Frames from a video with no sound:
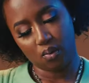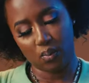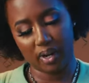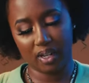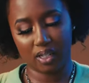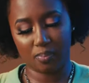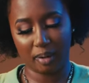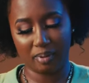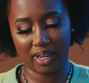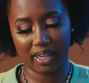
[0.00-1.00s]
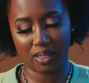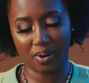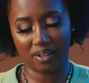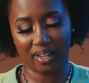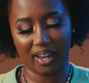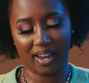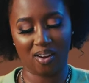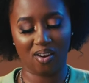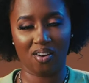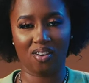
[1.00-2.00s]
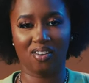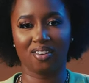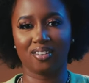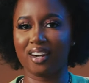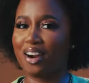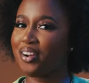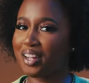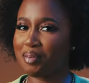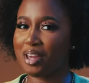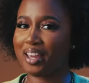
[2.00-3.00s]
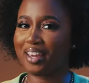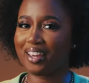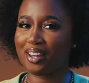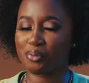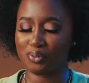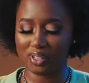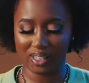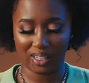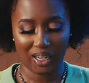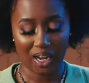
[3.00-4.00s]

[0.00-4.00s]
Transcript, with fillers: When is baby Tate's birthday? Aw, are you gonna give me a gift?